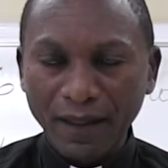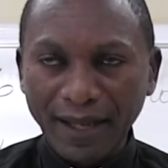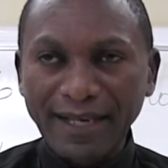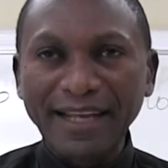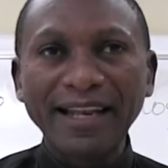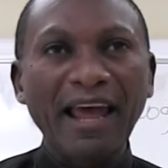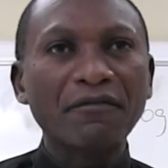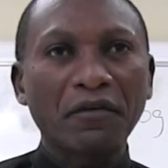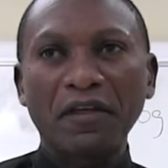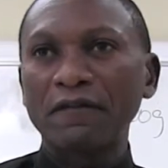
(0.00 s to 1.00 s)
He did
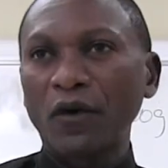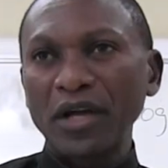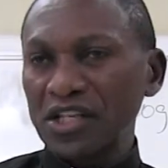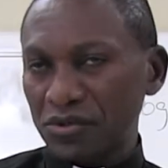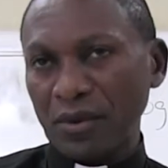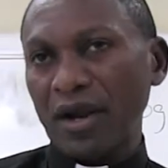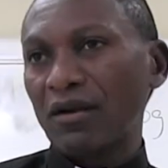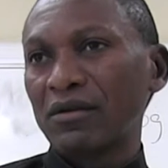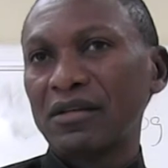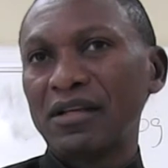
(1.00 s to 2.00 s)
everything for
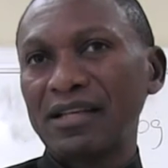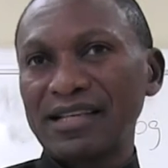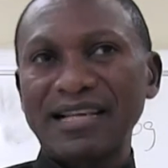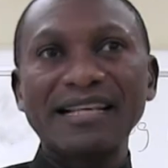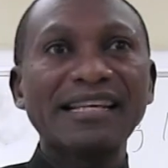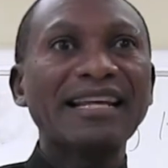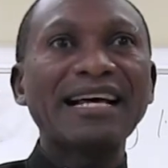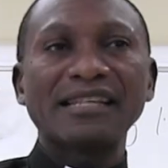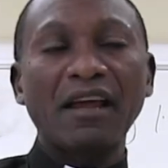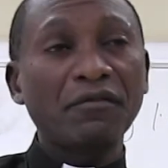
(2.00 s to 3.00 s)
Israel, just as he
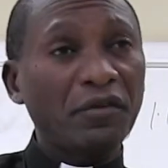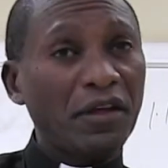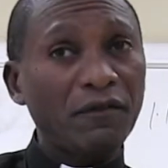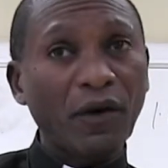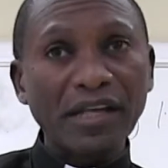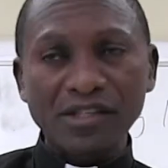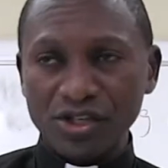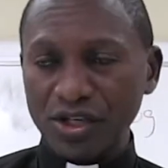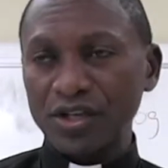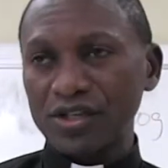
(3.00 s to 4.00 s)
does everything for his
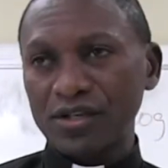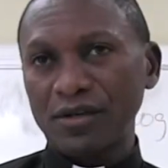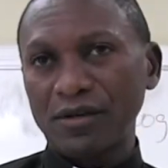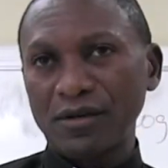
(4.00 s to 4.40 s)
church.